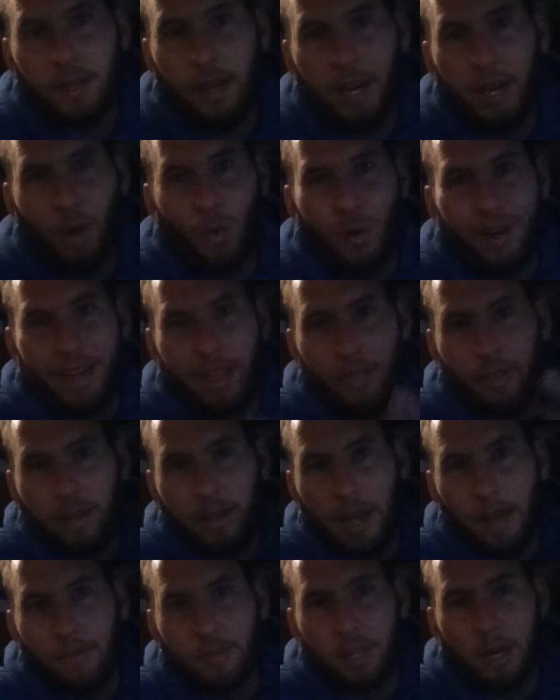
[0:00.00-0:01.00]
I don't want
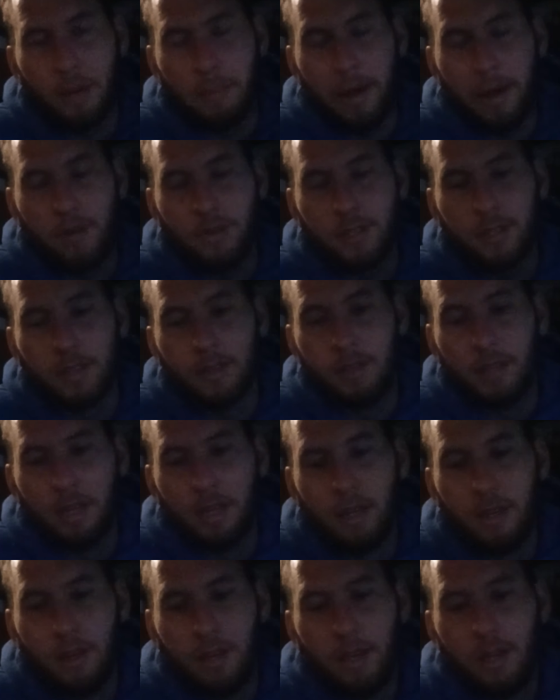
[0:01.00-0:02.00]
anything to have to come out.
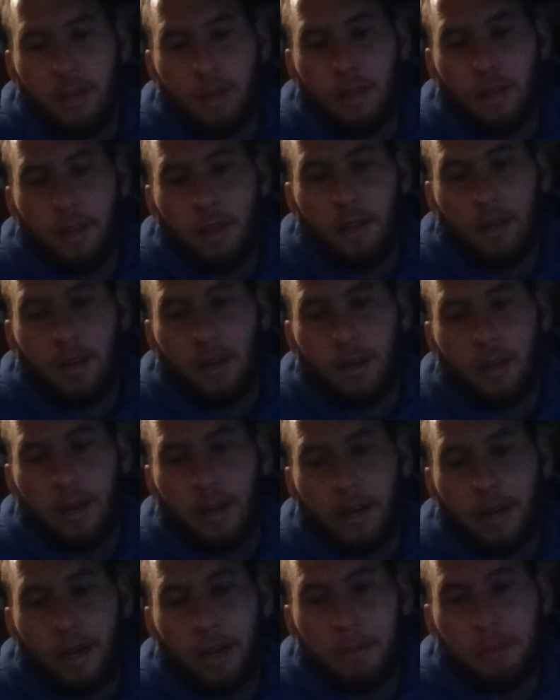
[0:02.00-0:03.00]

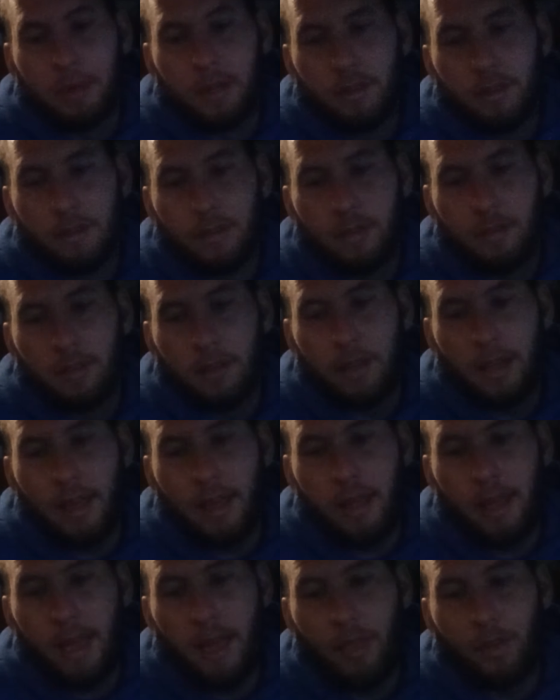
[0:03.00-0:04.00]
Um,
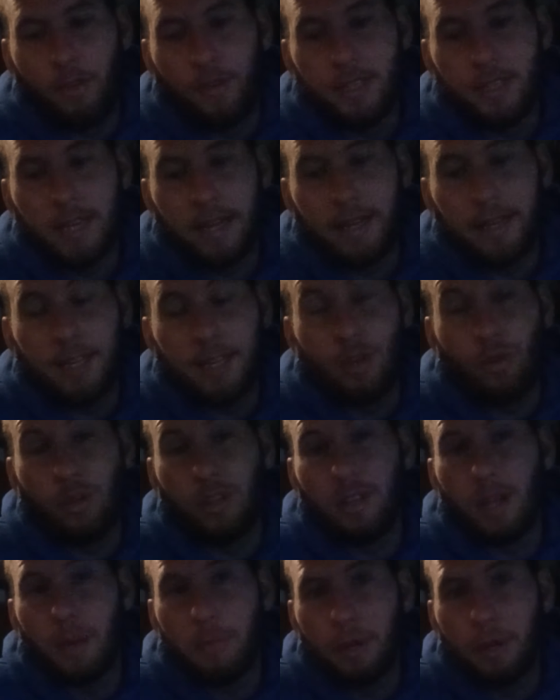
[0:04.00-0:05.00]
and the reason I didn't do
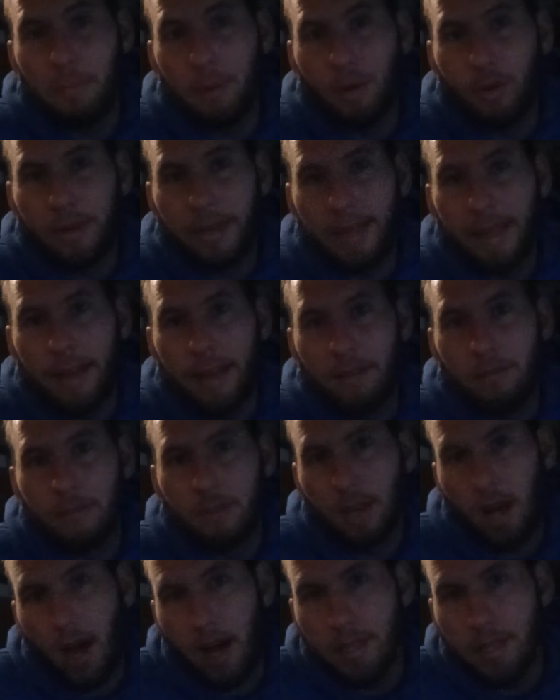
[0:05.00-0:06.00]
an aluminum build again,
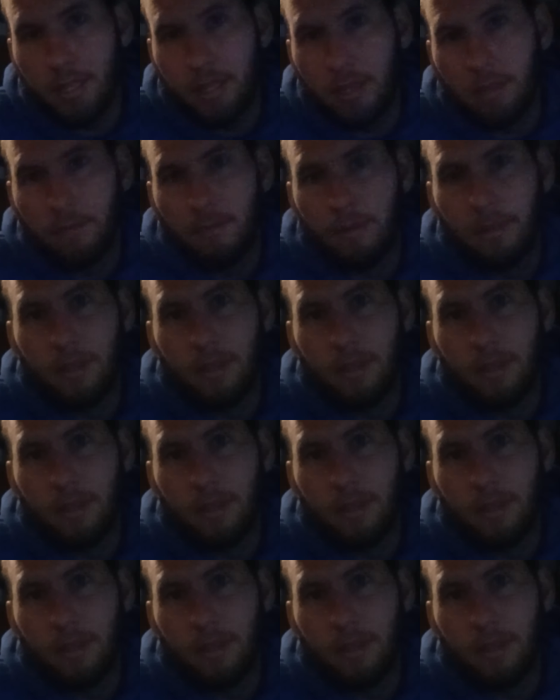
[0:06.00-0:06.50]
cost.